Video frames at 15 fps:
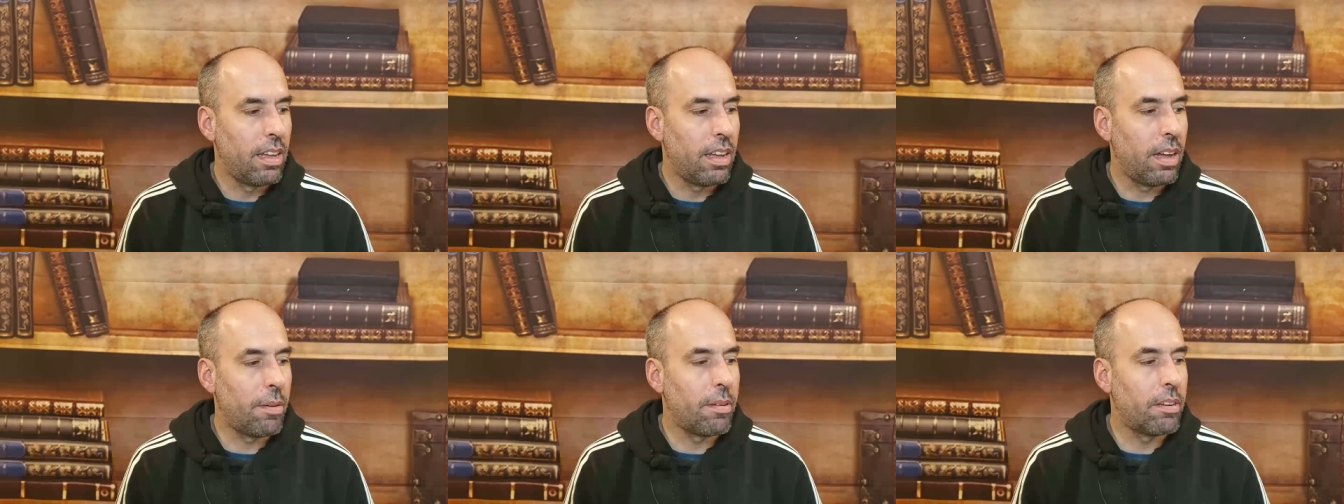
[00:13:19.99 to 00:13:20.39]

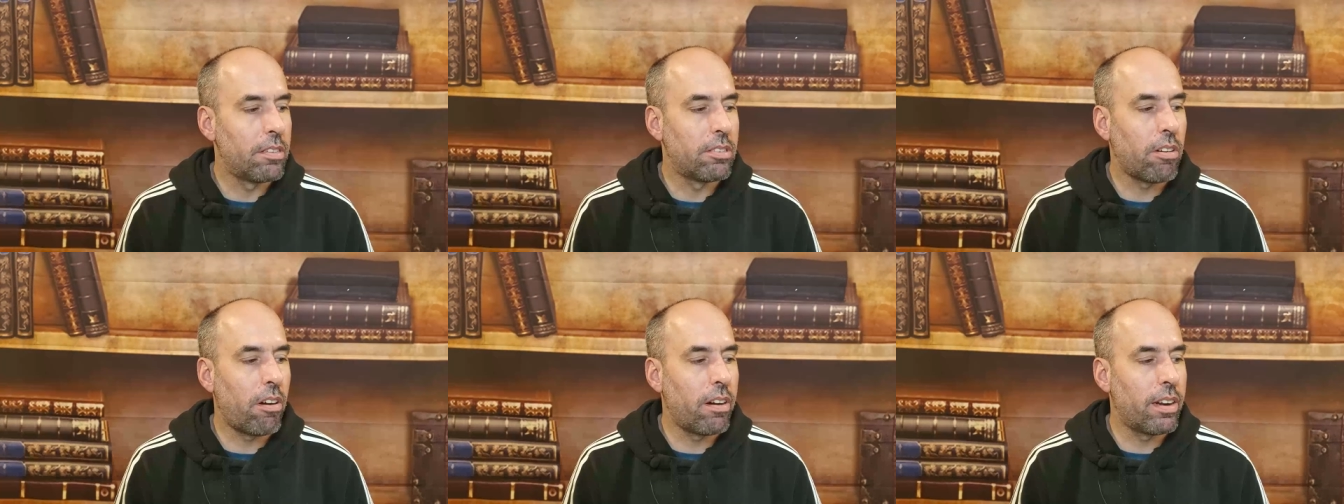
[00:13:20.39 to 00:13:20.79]
I'm going to
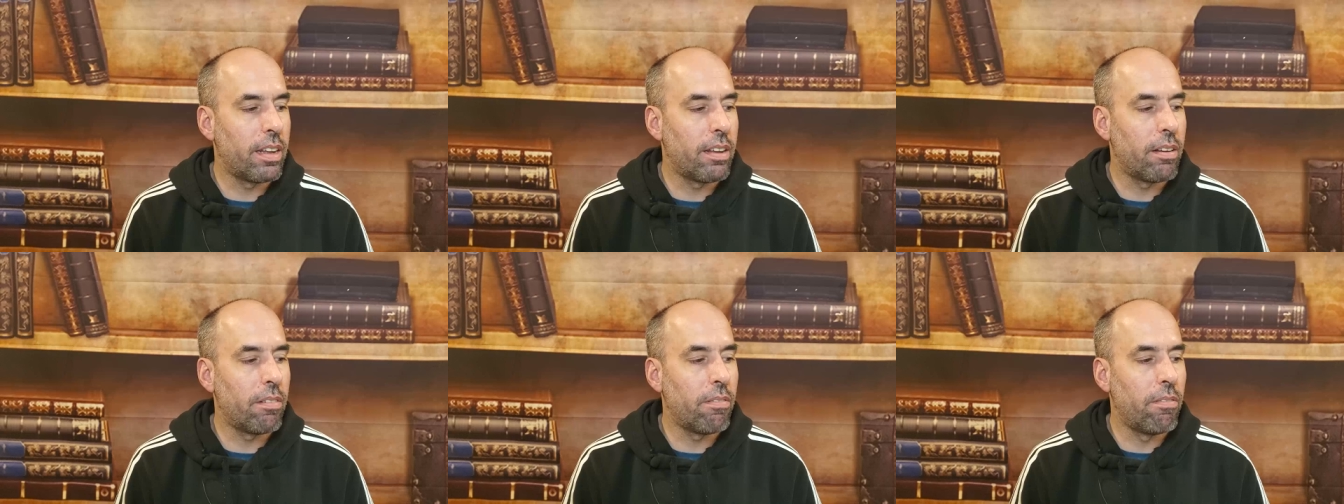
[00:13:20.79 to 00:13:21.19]
start
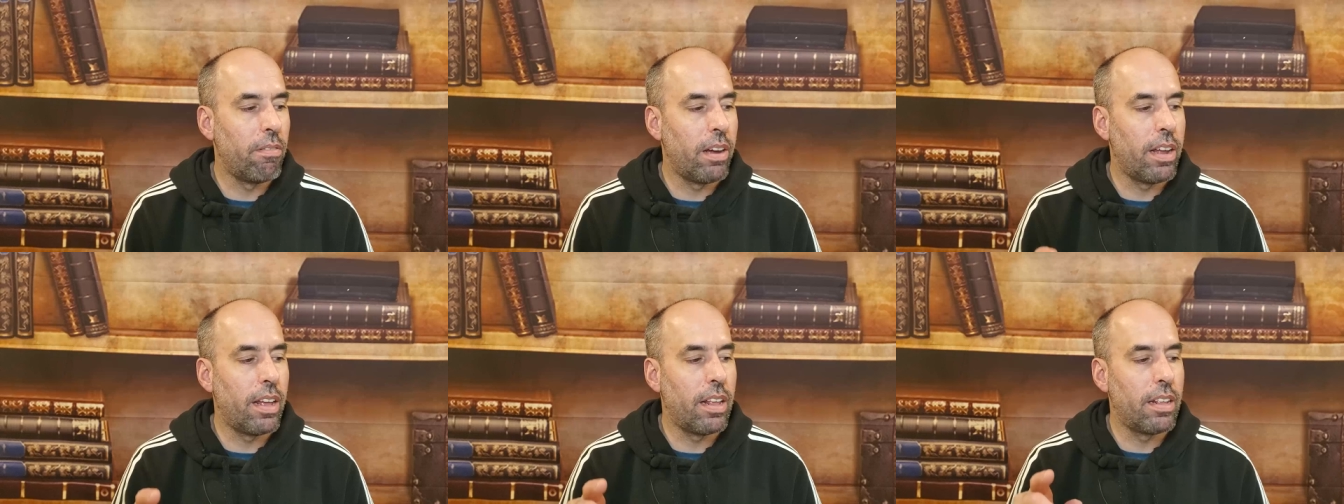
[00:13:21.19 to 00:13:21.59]
it
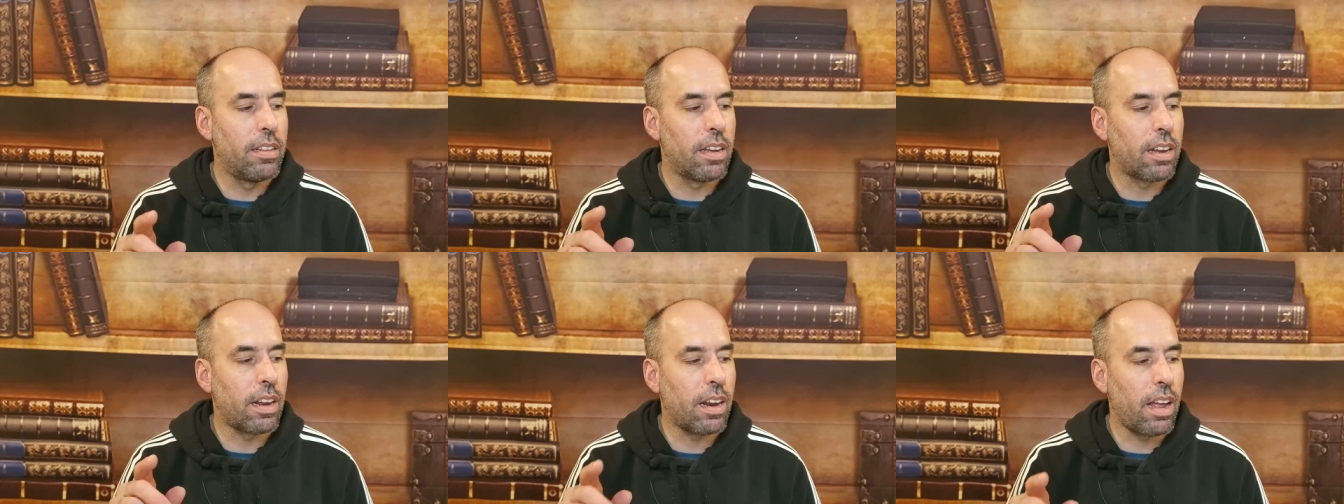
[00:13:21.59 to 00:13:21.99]
when the
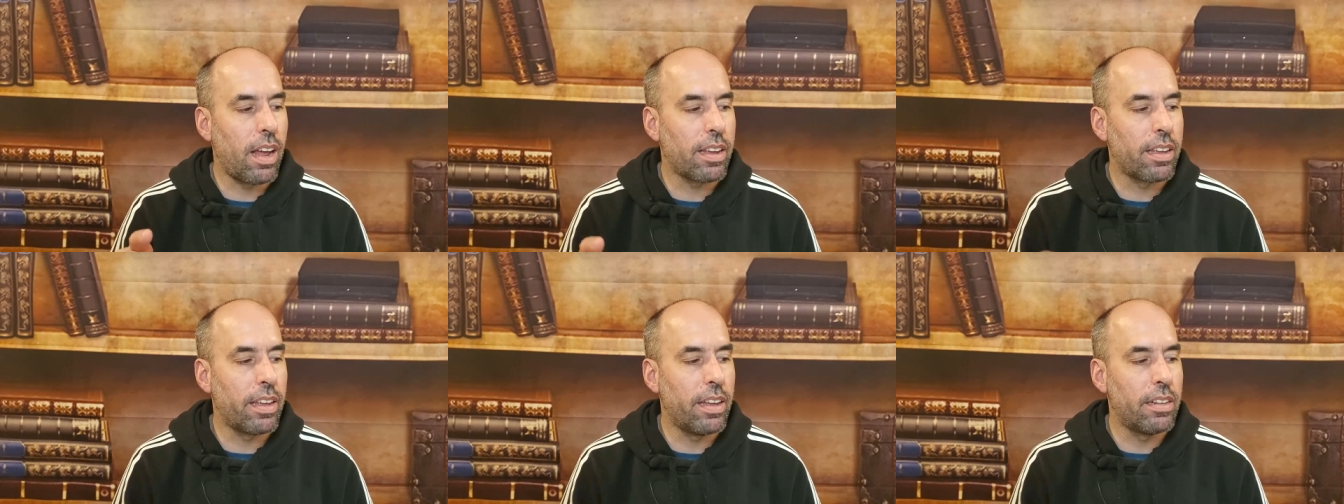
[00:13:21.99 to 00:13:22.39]

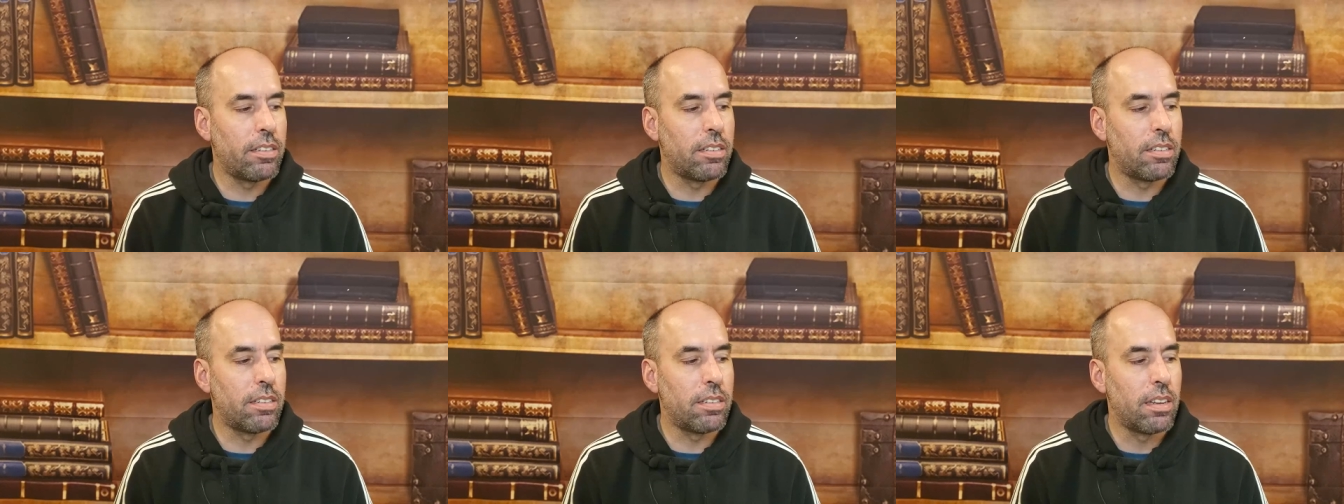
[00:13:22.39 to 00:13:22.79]
clock
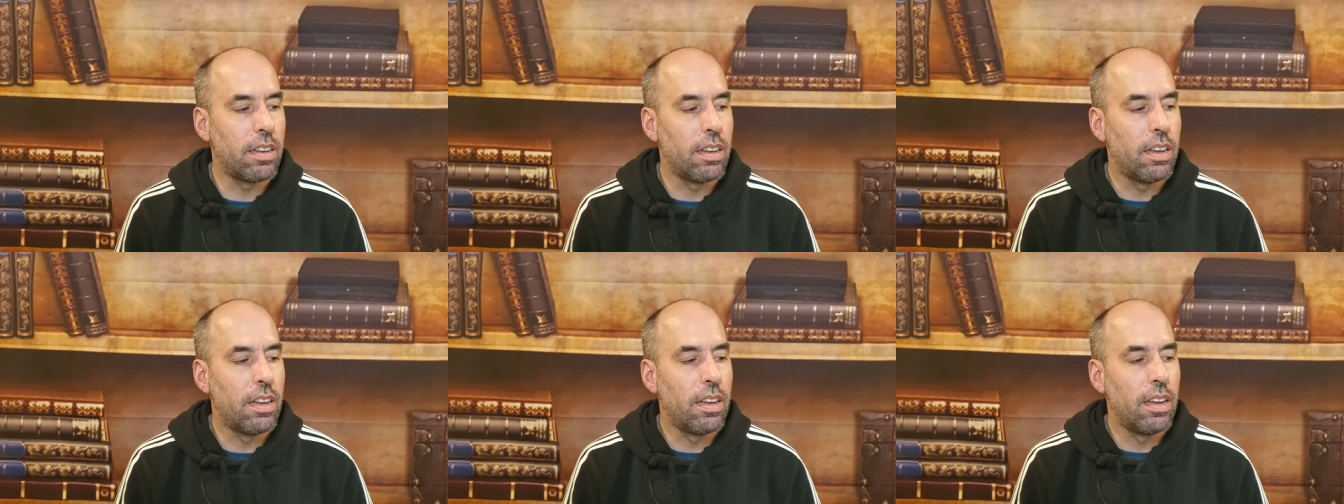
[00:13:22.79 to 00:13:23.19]
hits
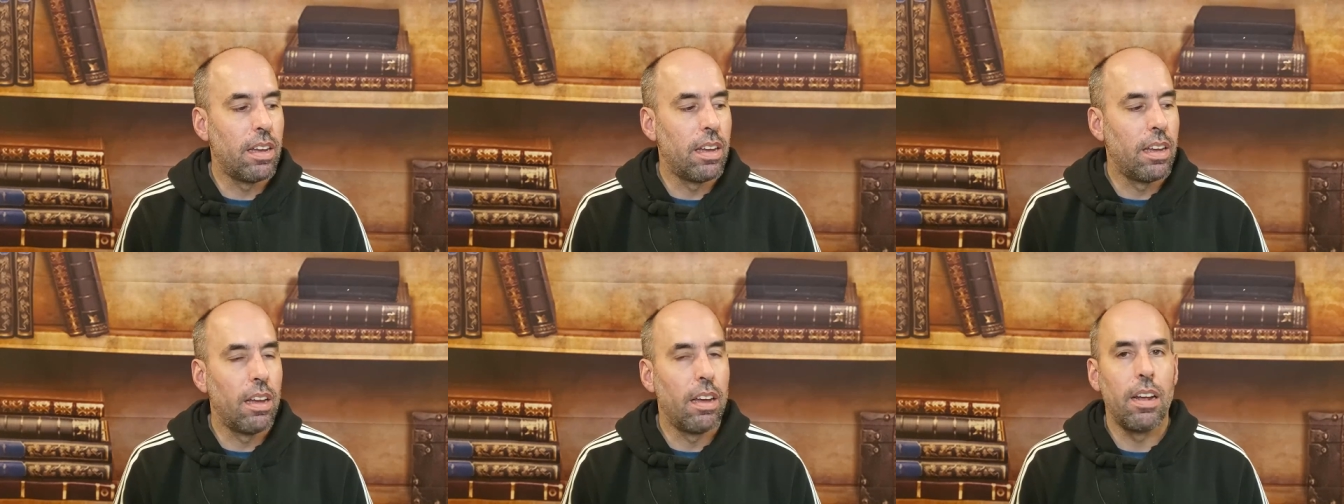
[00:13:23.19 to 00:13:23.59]

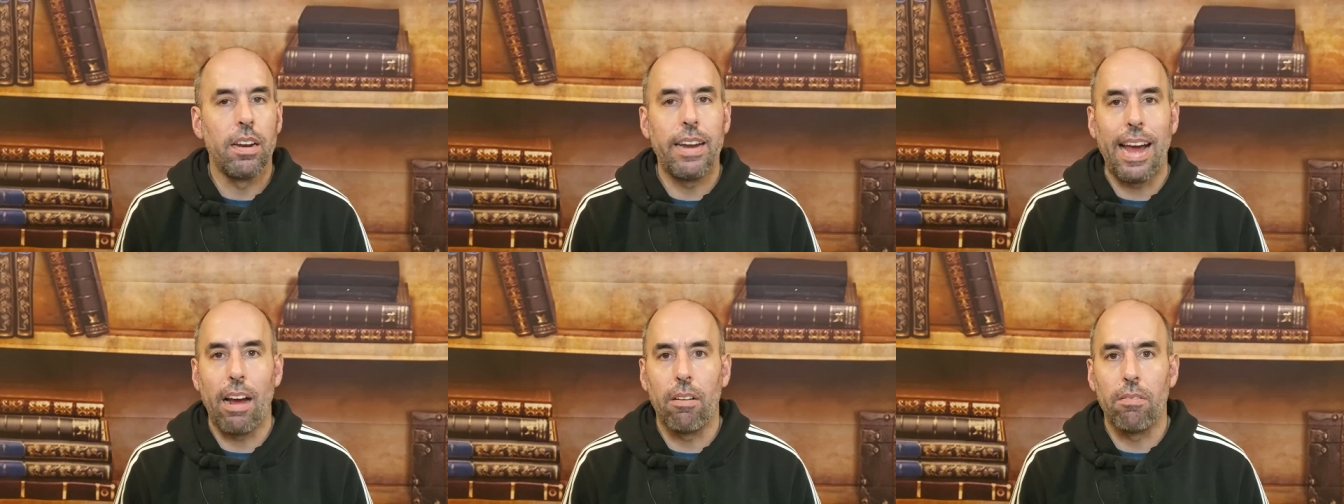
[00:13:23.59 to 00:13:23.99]

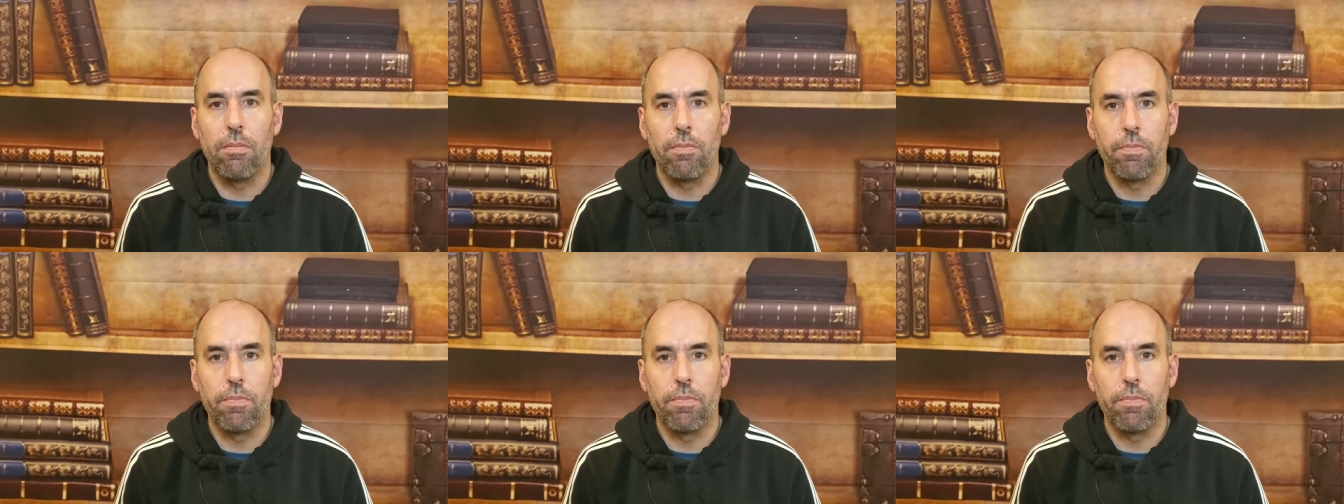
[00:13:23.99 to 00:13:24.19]
now.